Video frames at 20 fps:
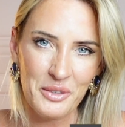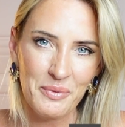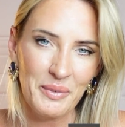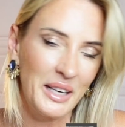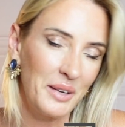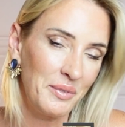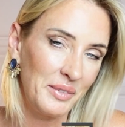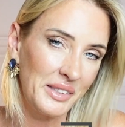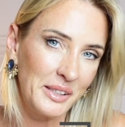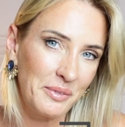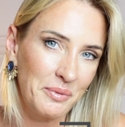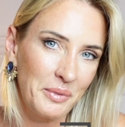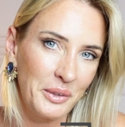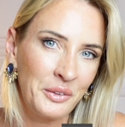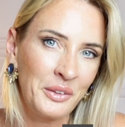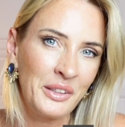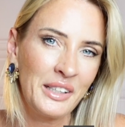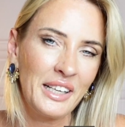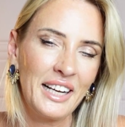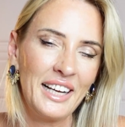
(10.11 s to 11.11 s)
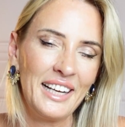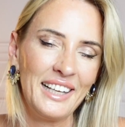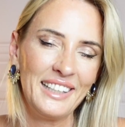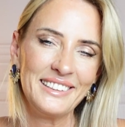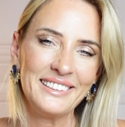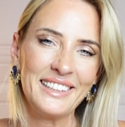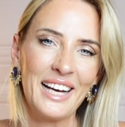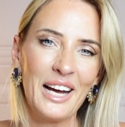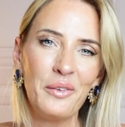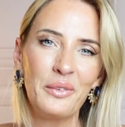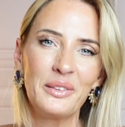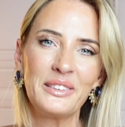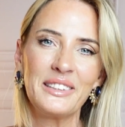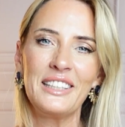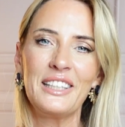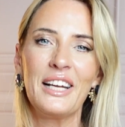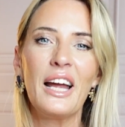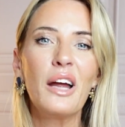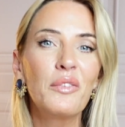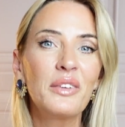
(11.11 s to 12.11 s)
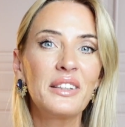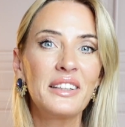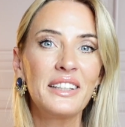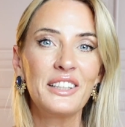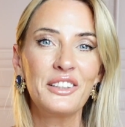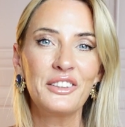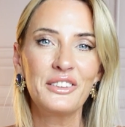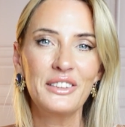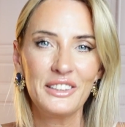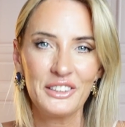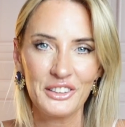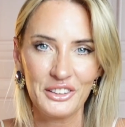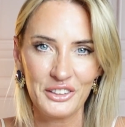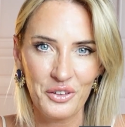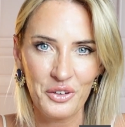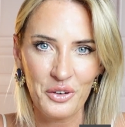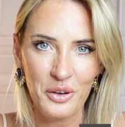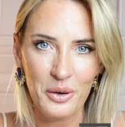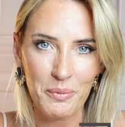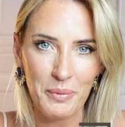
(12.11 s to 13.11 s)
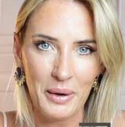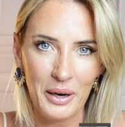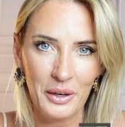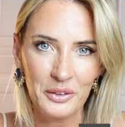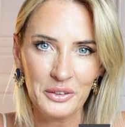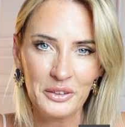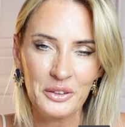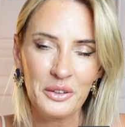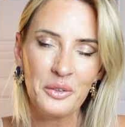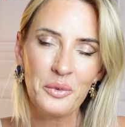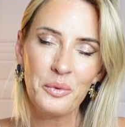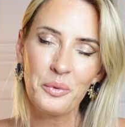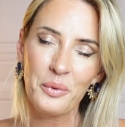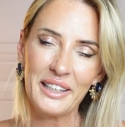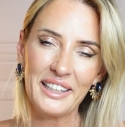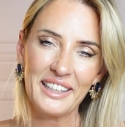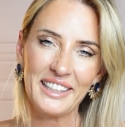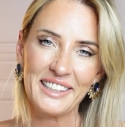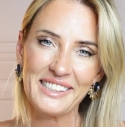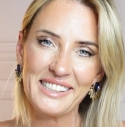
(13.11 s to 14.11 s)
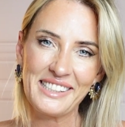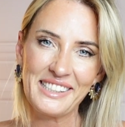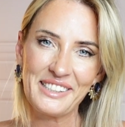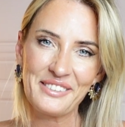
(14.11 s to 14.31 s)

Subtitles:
My name is Simone and I will tell you everything you need to know about weddings.